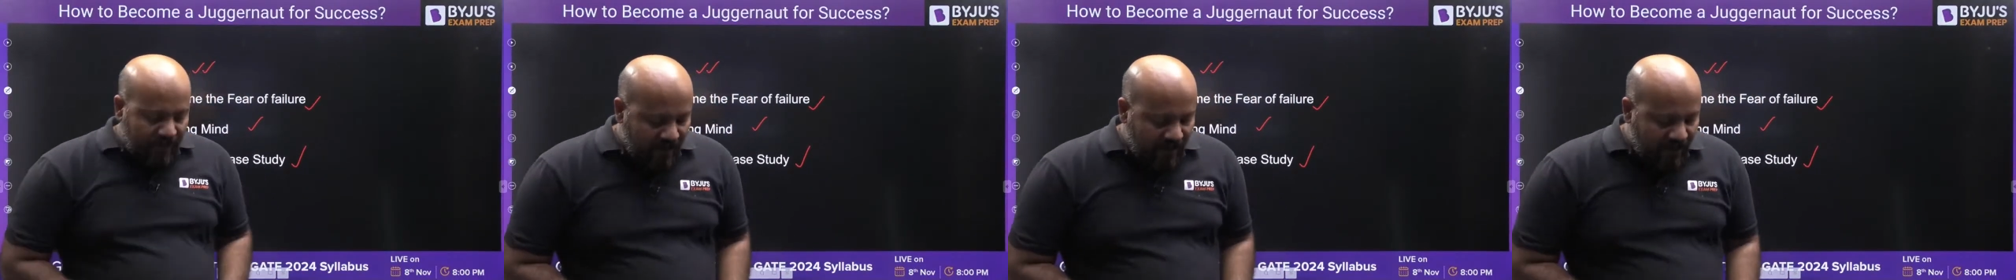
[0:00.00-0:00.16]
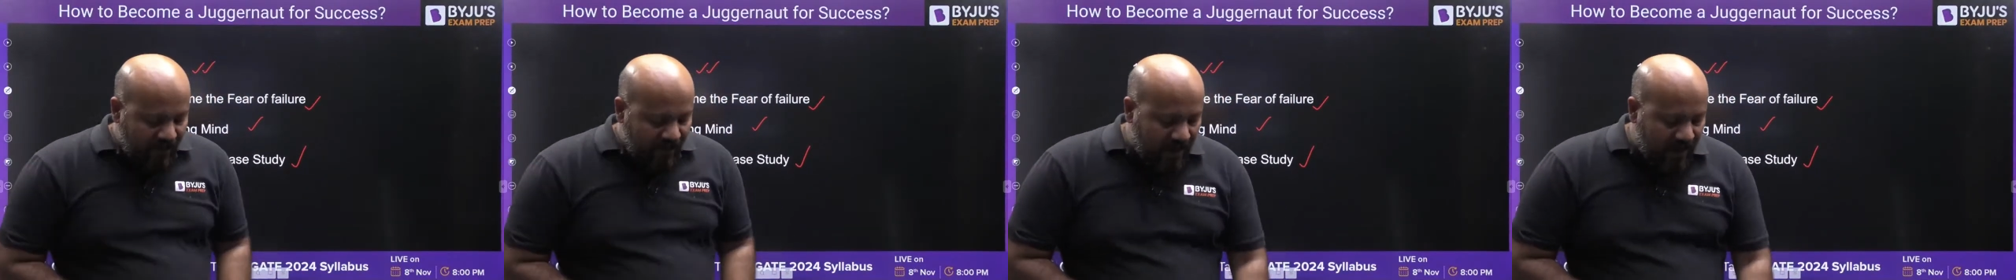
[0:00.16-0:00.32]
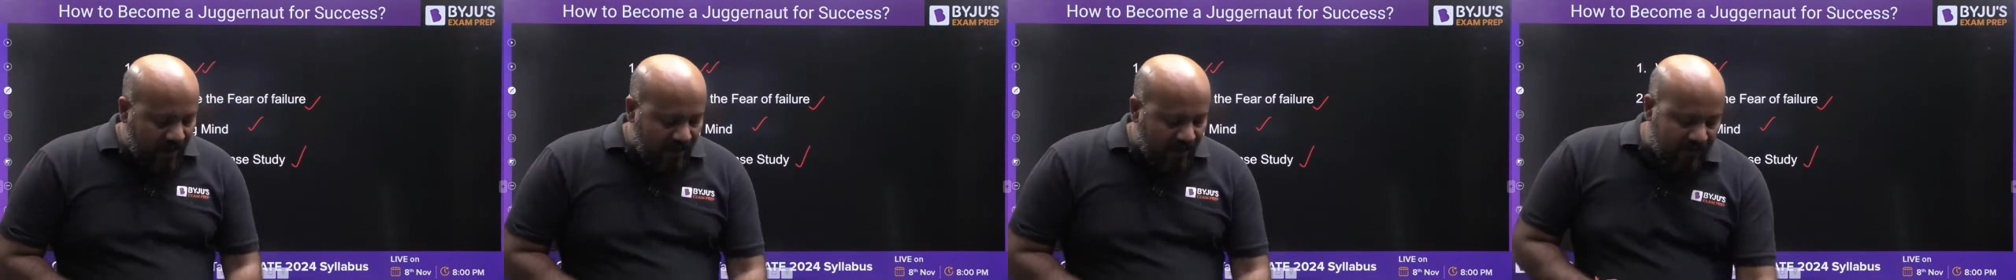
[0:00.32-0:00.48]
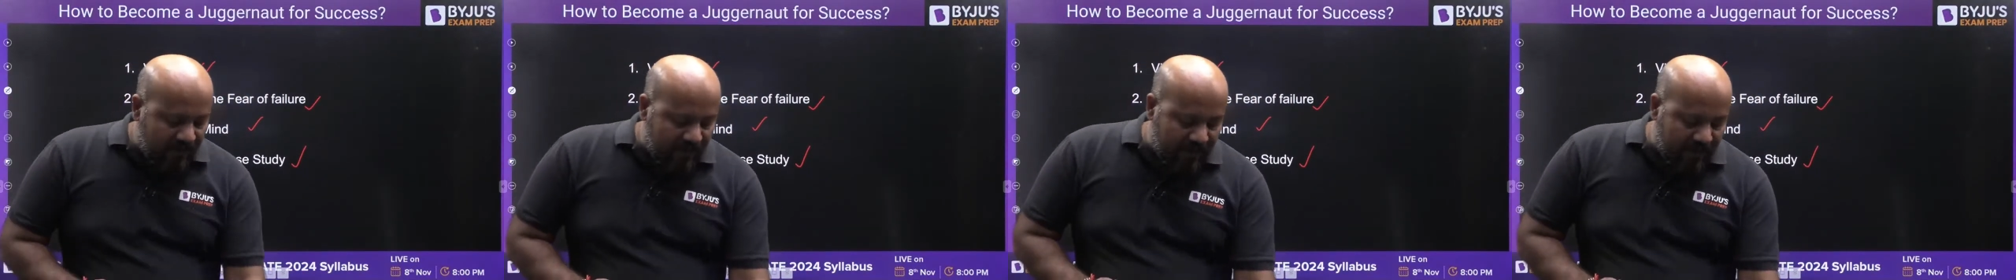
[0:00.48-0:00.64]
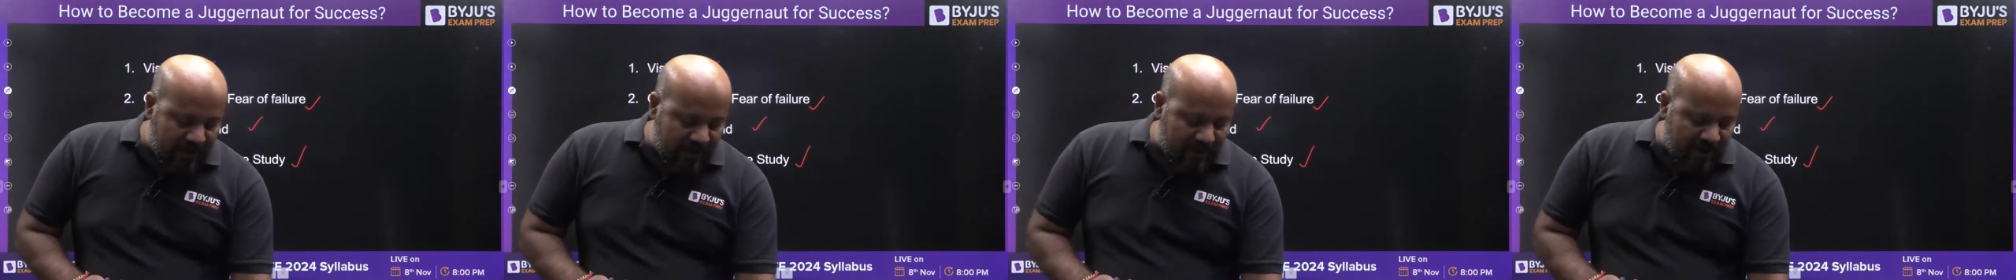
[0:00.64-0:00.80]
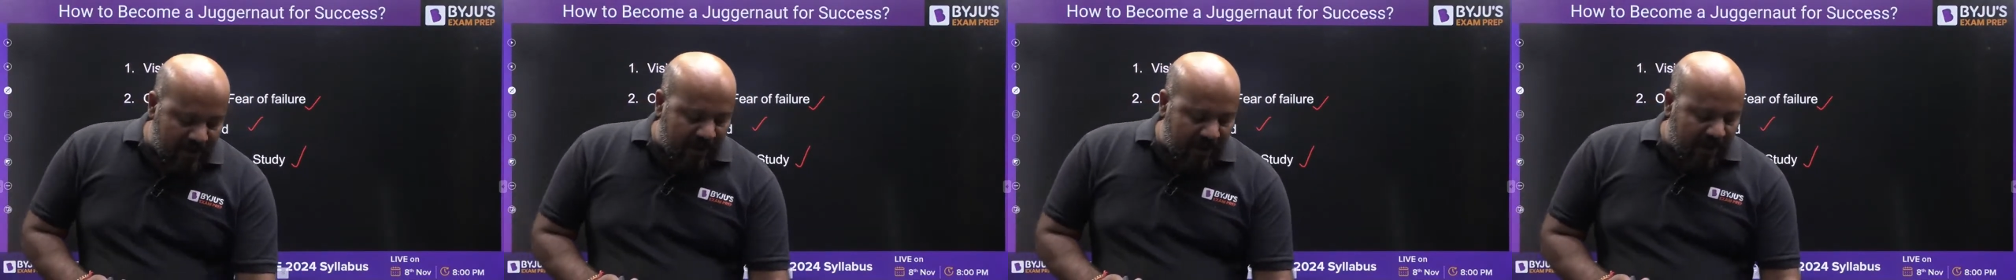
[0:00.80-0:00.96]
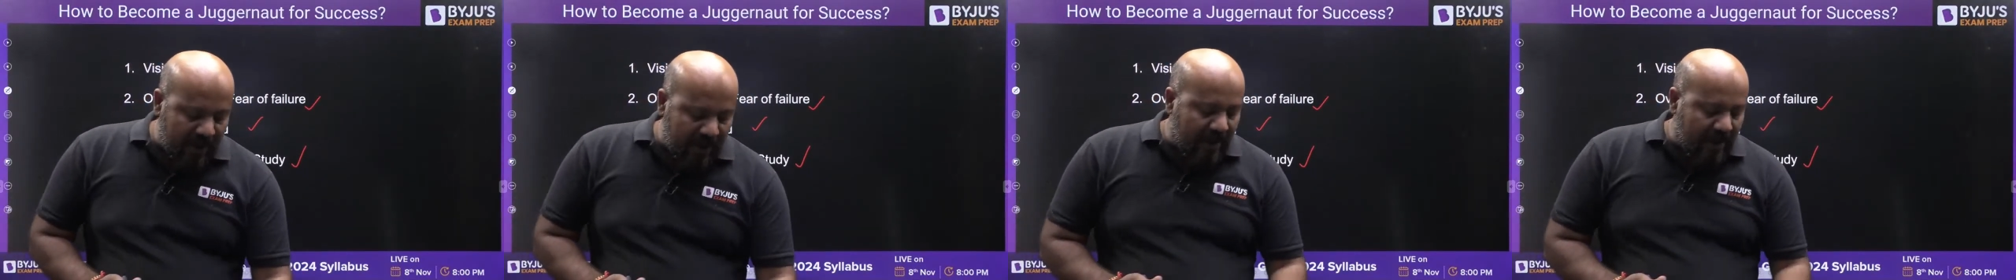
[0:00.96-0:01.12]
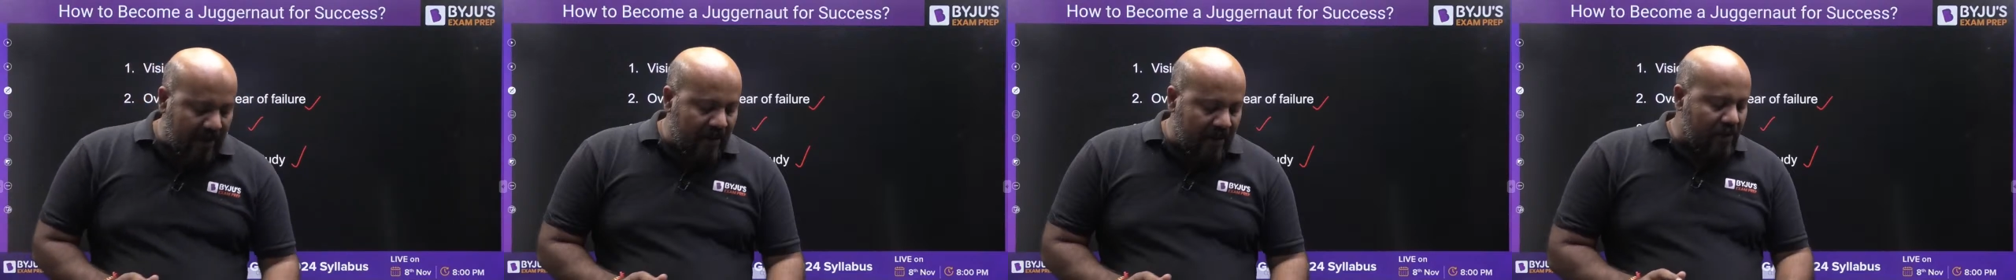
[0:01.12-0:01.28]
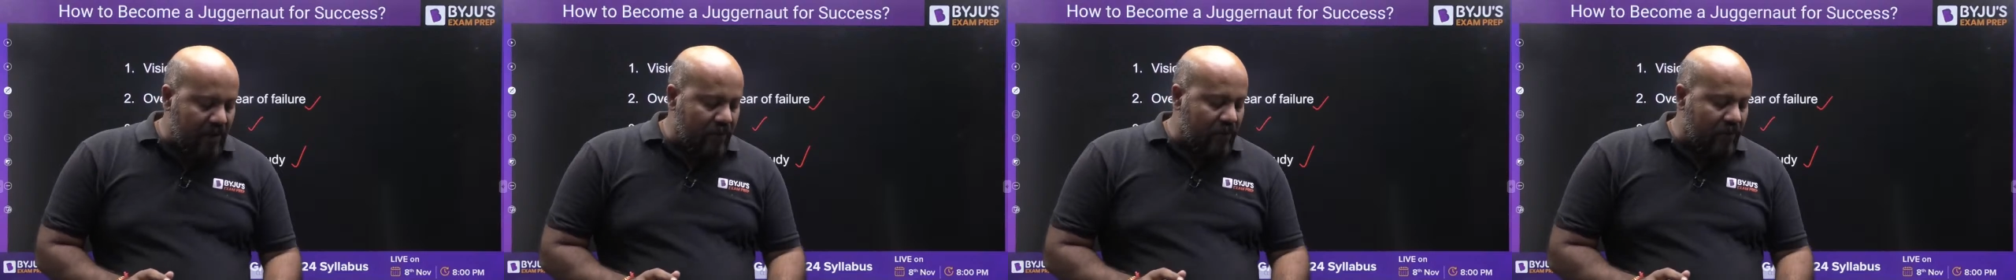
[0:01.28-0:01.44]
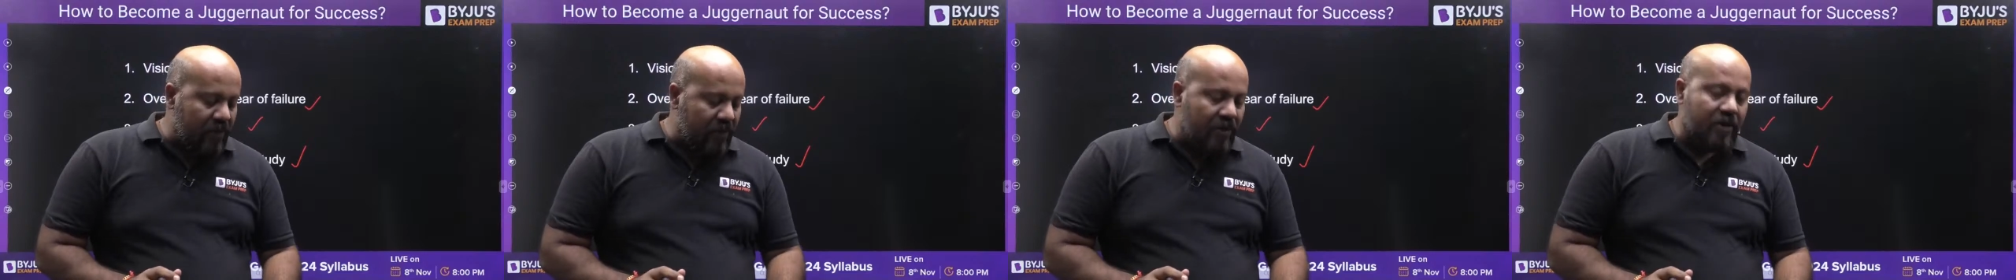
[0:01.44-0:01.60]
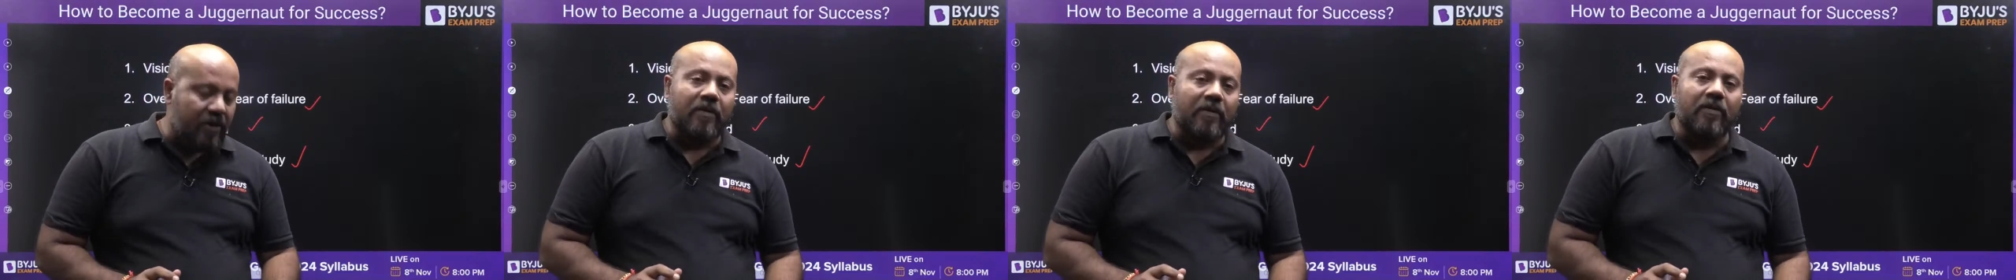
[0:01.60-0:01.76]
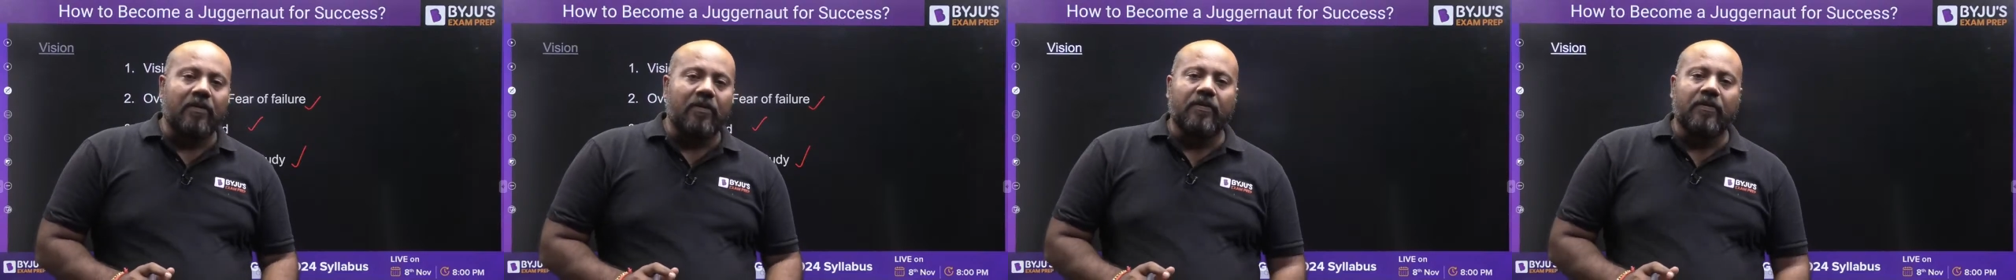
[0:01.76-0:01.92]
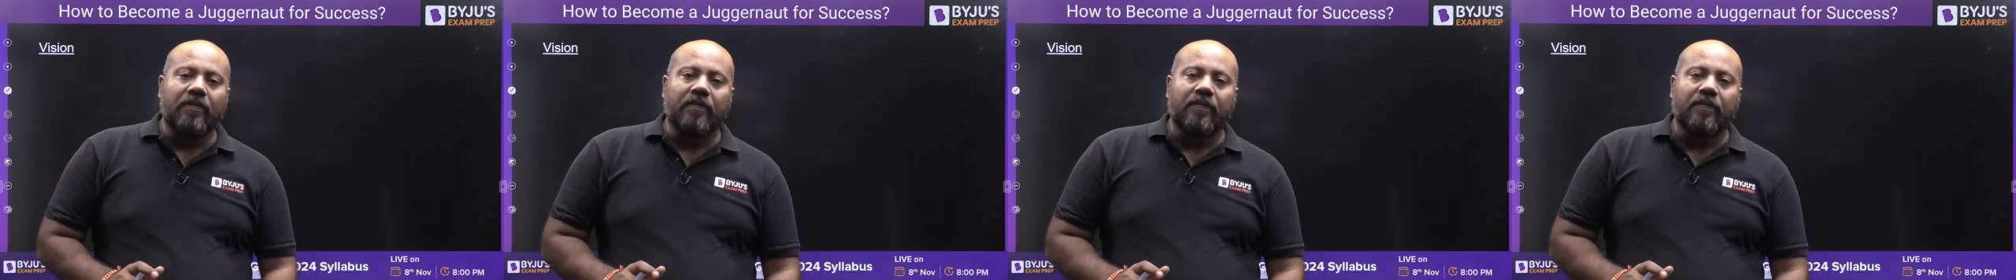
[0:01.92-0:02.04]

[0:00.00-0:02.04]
with the first thing, that is vision.